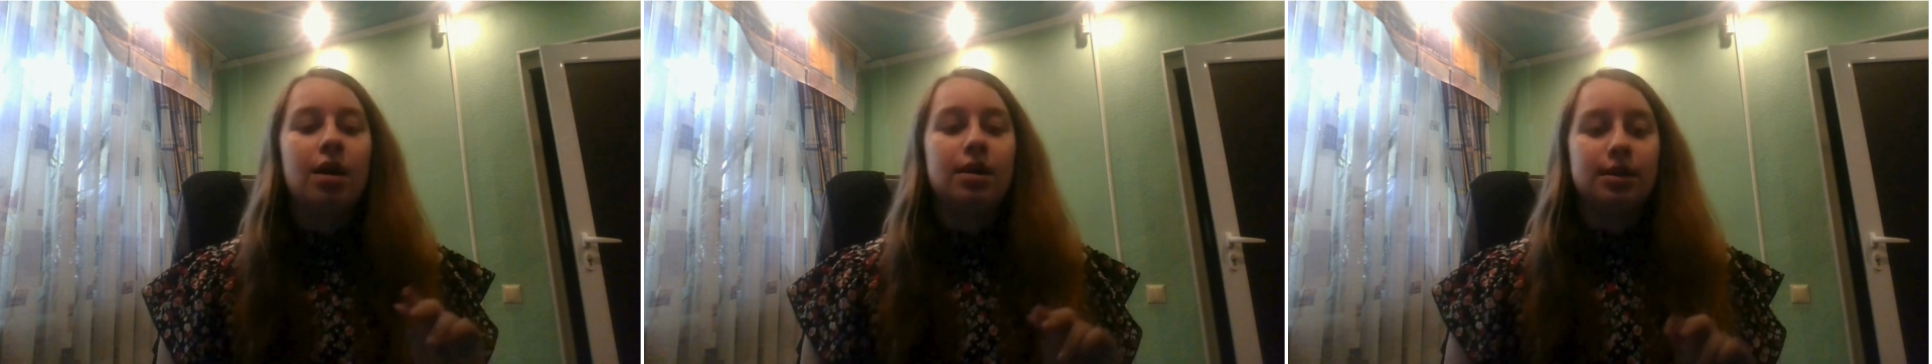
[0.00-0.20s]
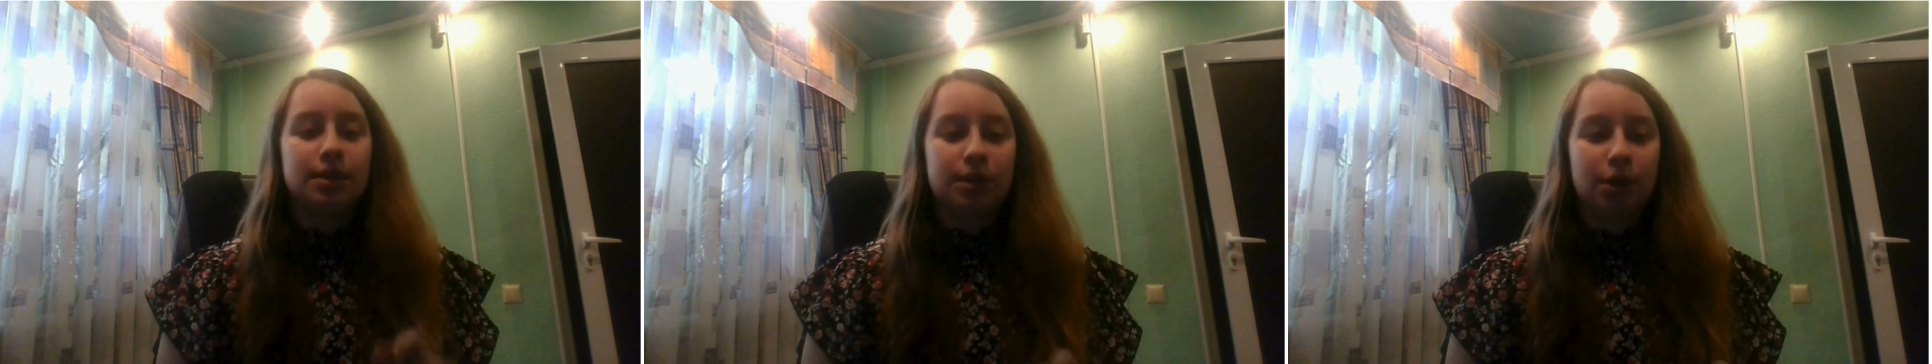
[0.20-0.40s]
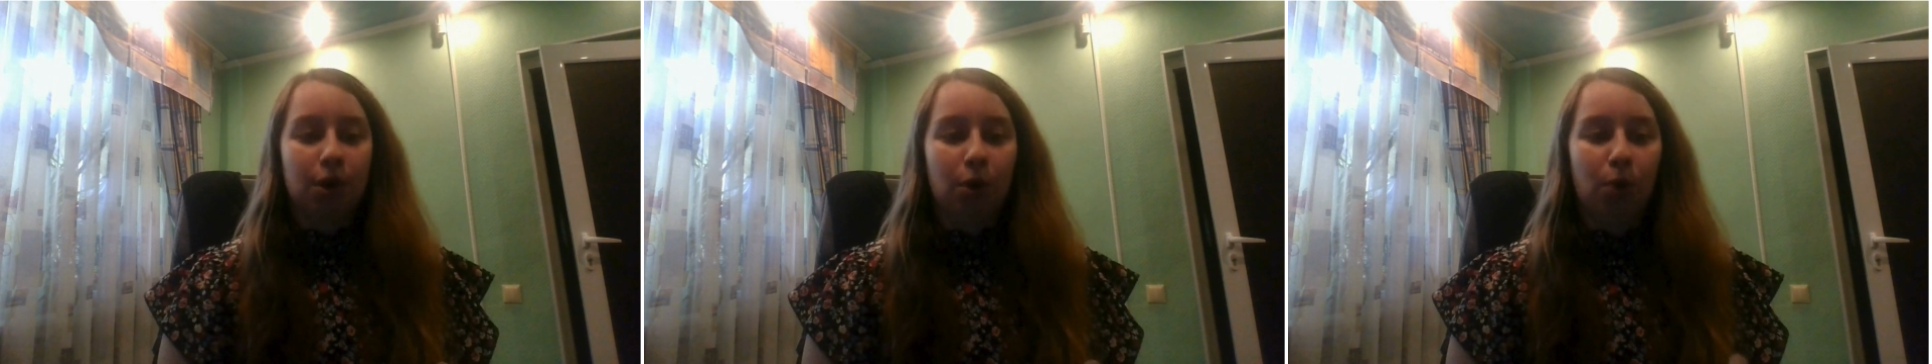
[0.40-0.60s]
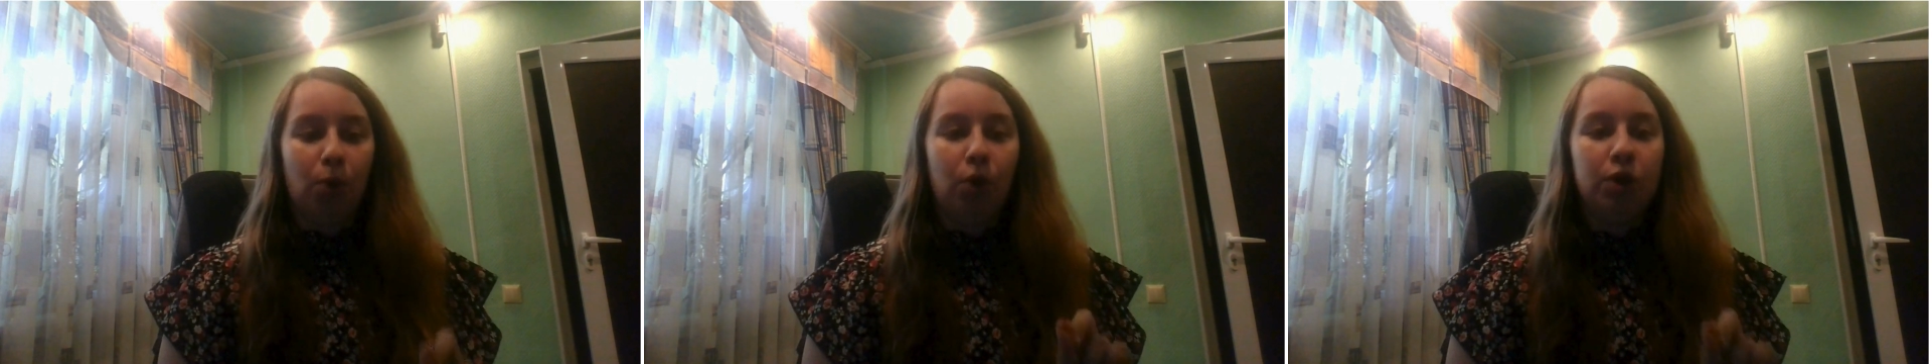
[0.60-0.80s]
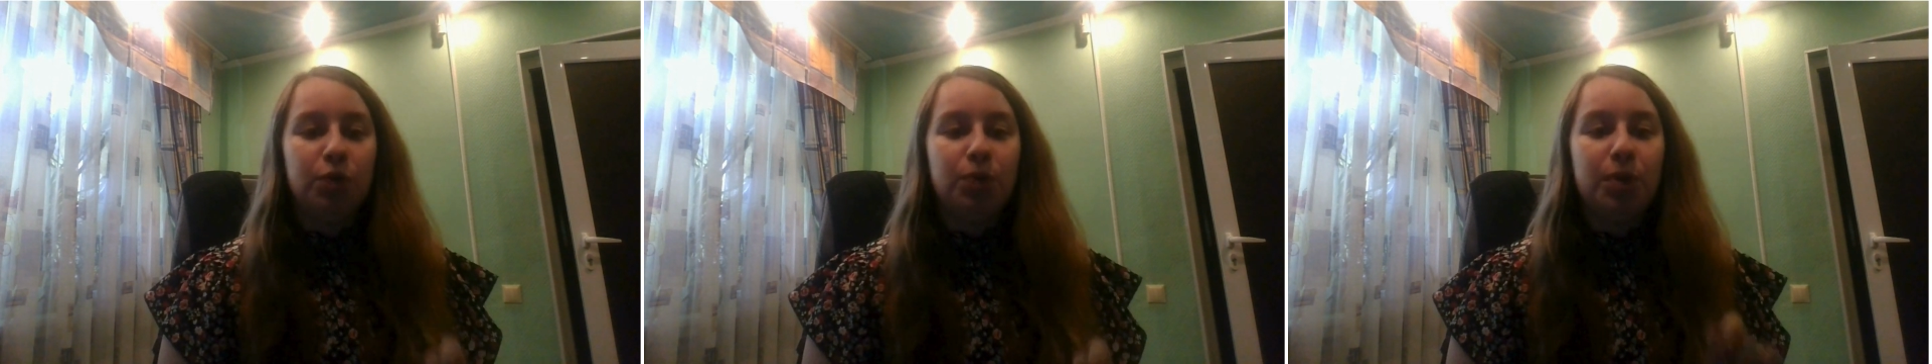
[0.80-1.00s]
So,
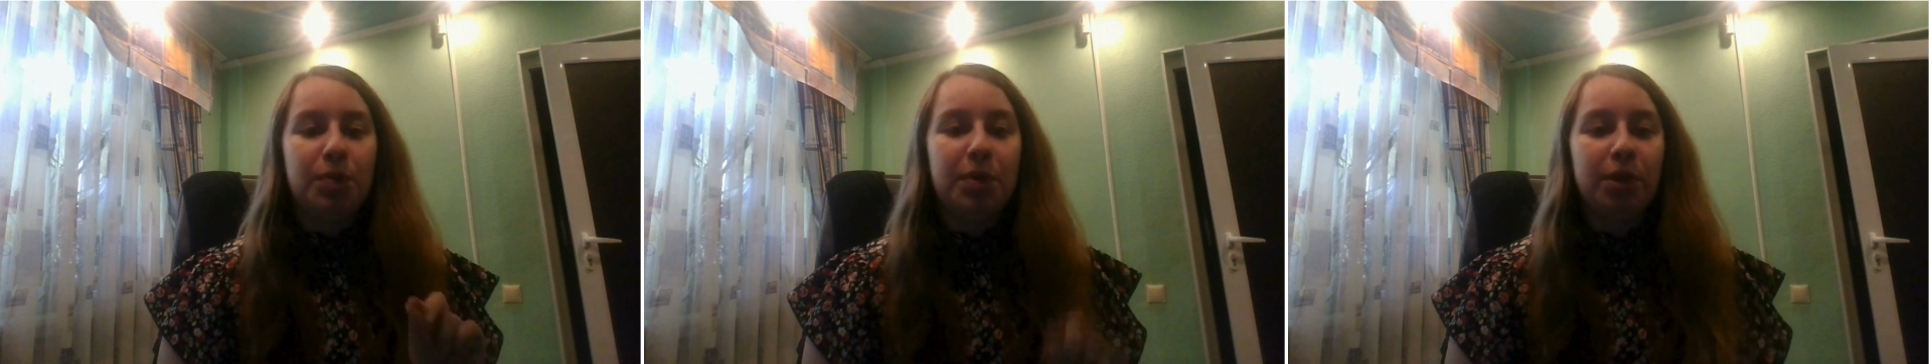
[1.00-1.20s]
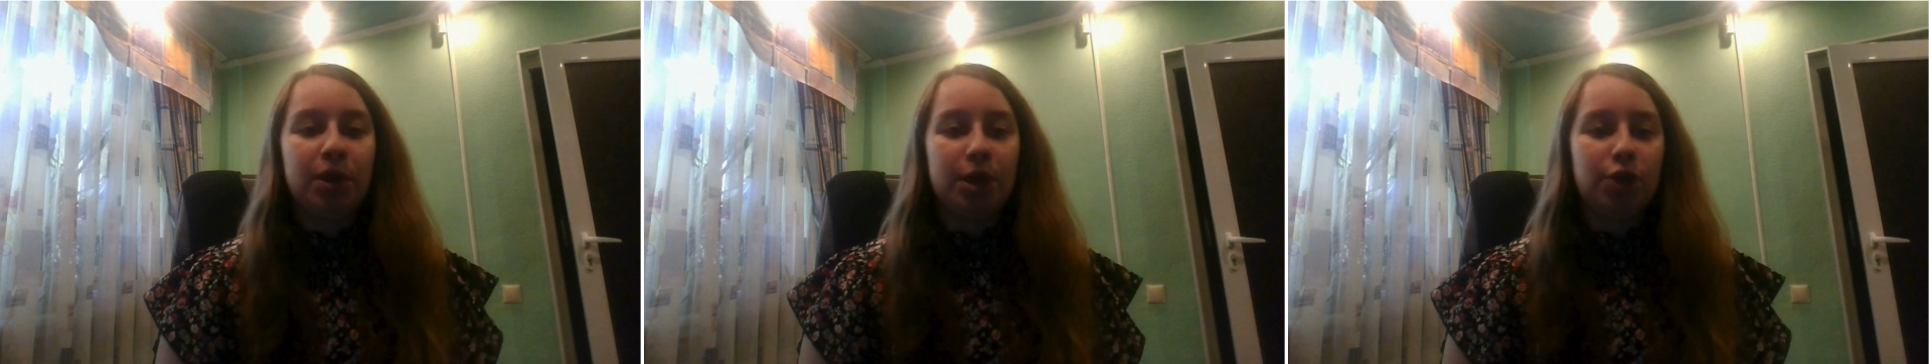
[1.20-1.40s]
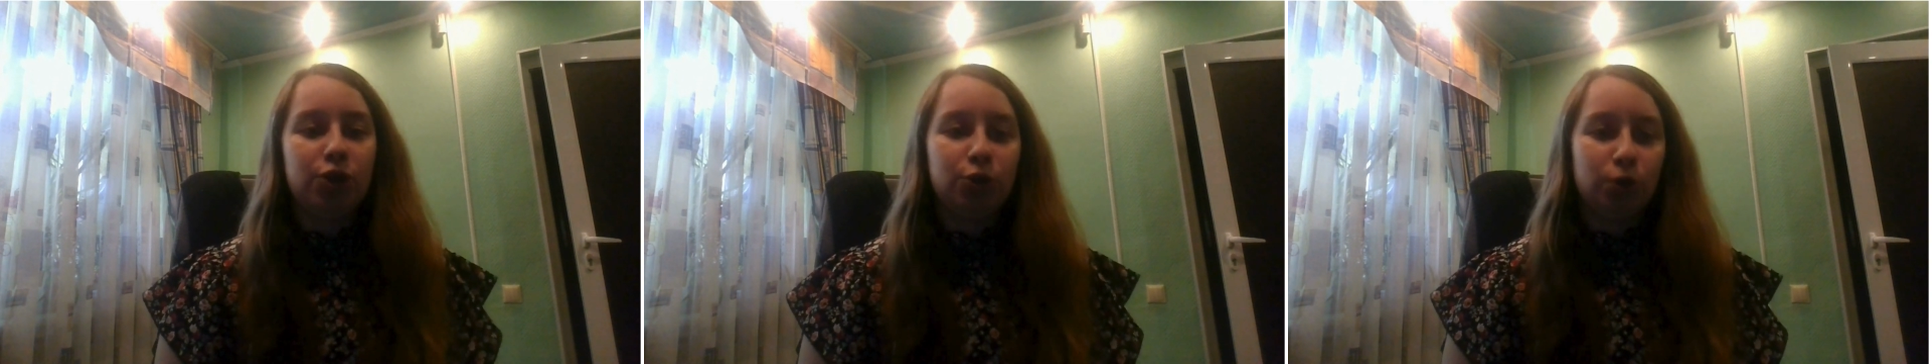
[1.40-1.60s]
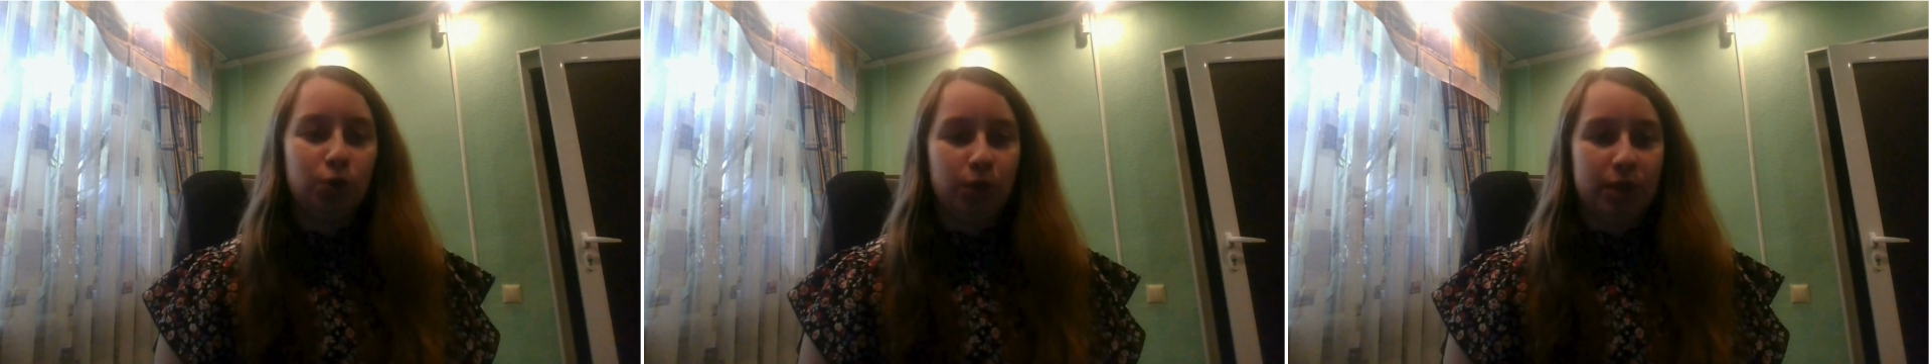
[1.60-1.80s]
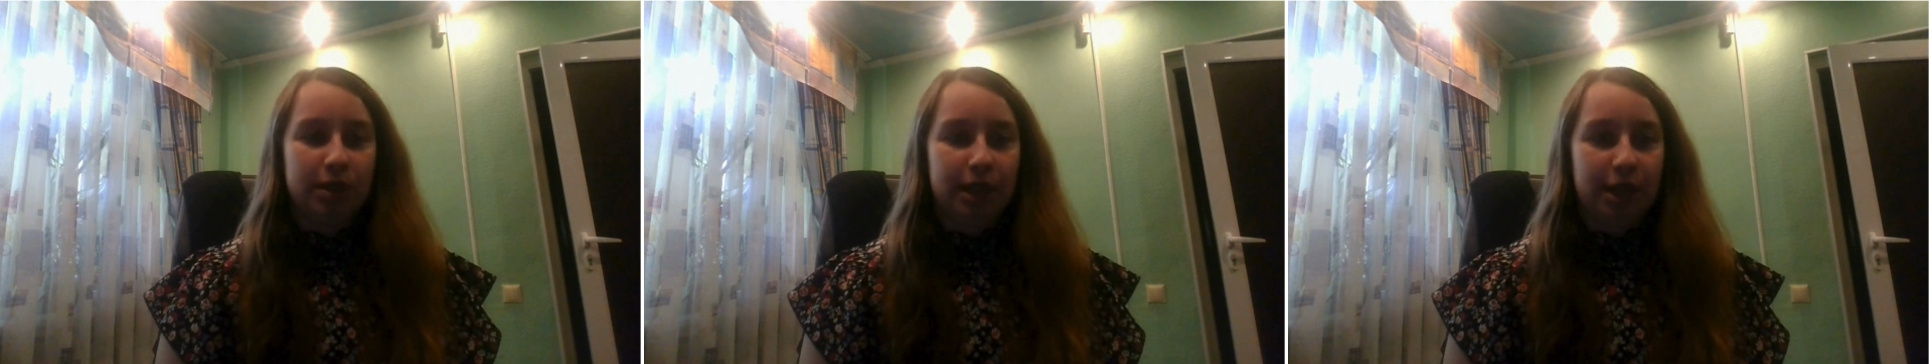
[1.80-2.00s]
what people can do
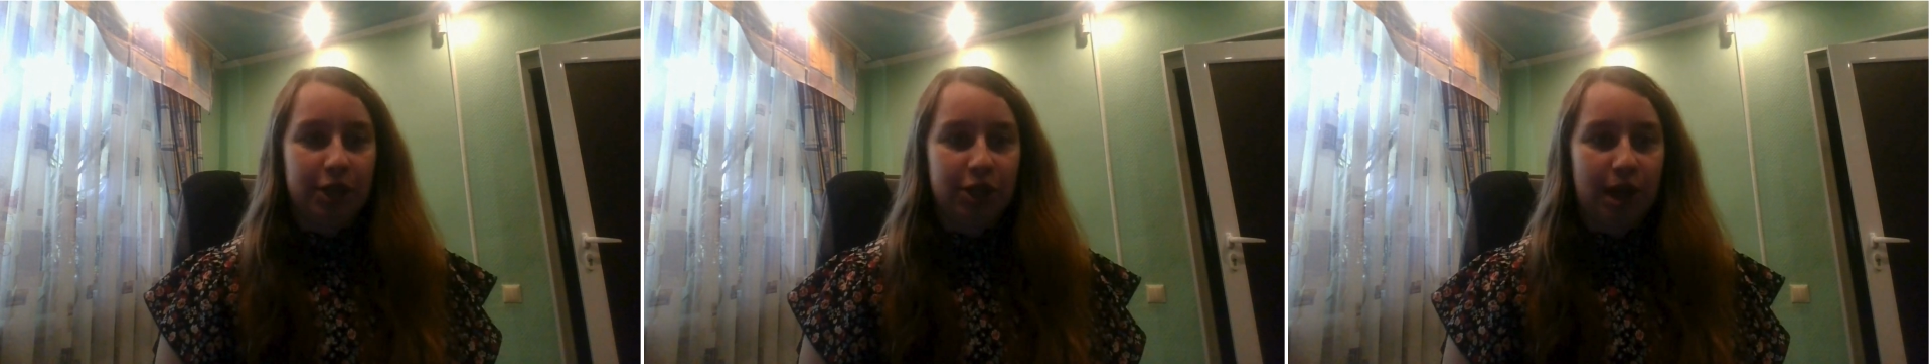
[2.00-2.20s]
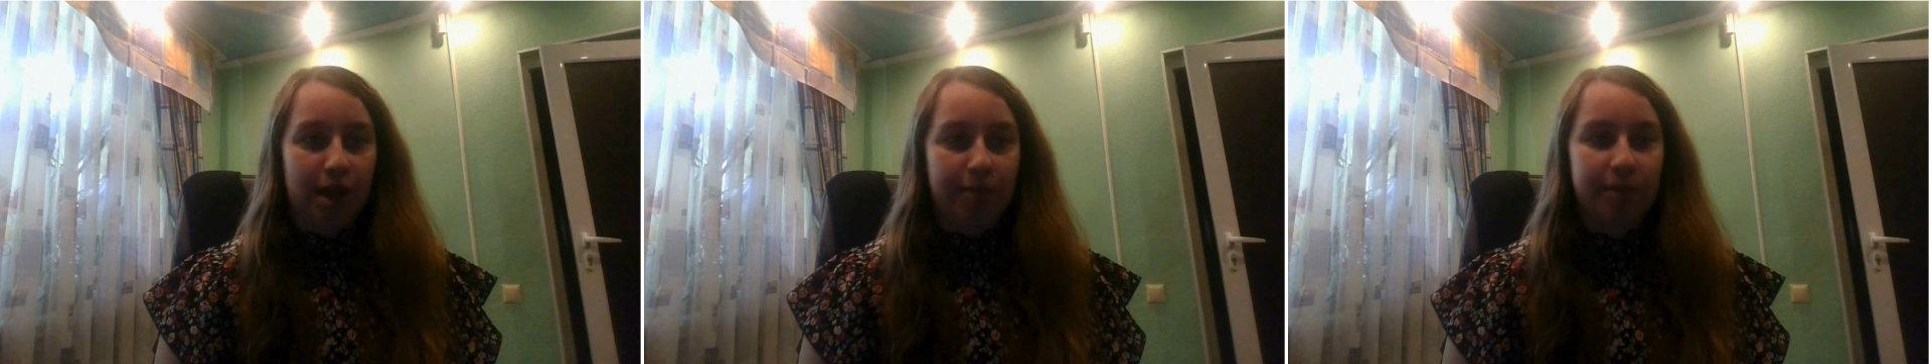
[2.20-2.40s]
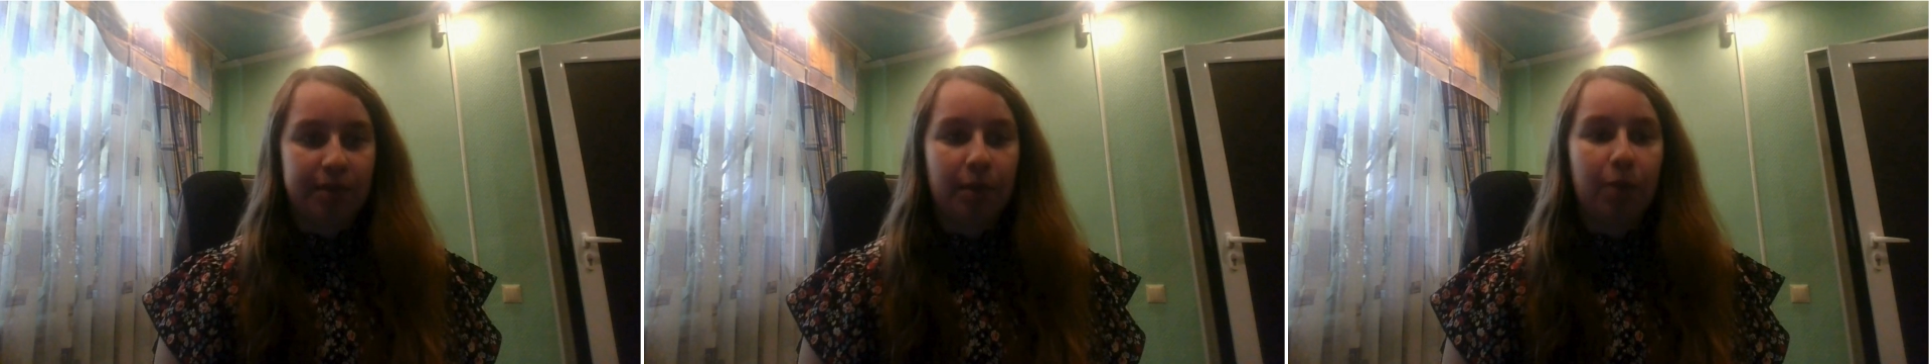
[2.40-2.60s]
with such apps?